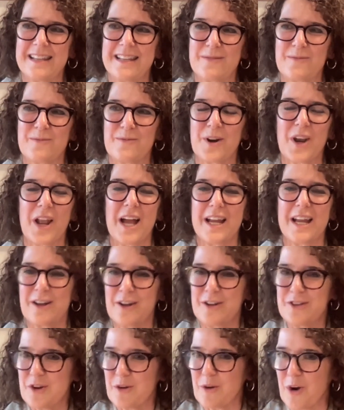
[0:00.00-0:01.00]
relying
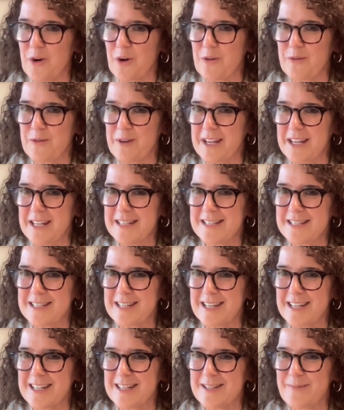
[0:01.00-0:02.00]
on your own
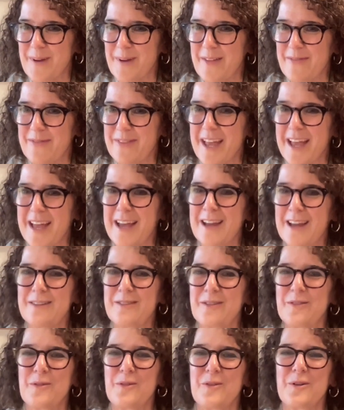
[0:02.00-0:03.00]
instinct about that
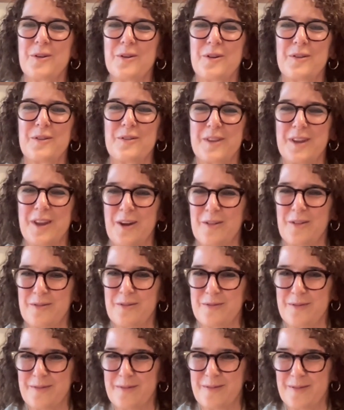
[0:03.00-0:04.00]
or the